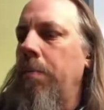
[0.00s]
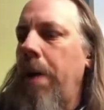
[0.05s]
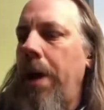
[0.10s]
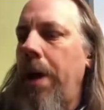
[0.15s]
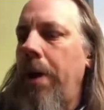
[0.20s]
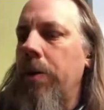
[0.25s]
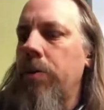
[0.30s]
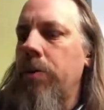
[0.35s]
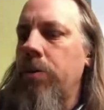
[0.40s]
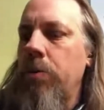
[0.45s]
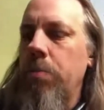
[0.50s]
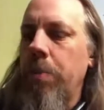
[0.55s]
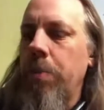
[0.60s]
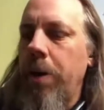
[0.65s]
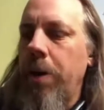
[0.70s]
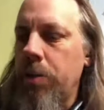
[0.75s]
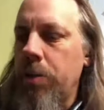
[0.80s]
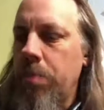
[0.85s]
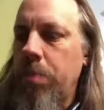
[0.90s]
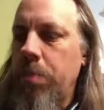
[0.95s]
matters too
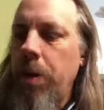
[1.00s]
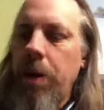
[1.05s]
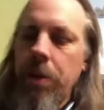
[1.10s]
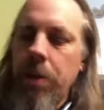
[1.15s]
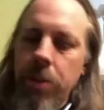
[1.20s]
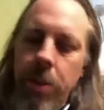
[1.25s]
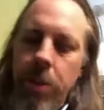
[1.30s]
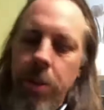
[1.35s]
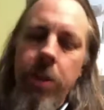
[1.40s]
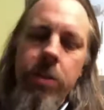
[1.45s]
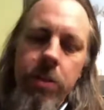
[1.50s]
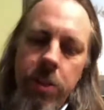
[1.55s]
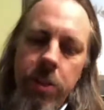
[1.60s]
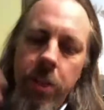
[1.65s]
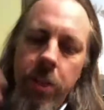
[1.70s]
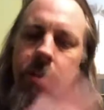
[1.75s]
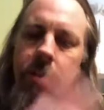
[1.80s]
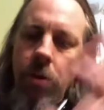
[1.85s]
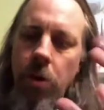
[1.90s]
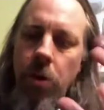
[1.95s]
much, but these
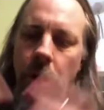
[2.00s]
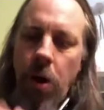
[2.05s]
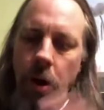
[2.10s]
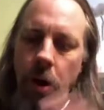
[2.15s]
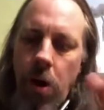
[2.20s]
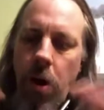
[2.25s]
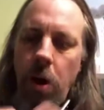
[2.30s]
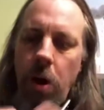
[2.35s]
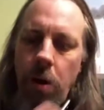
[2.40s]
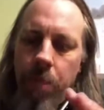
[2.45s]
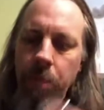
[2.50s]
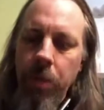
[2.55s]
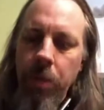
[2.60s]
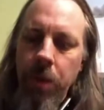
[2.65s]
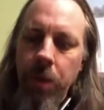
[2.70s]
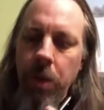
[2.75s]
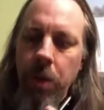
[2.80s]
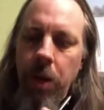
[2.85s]
these are all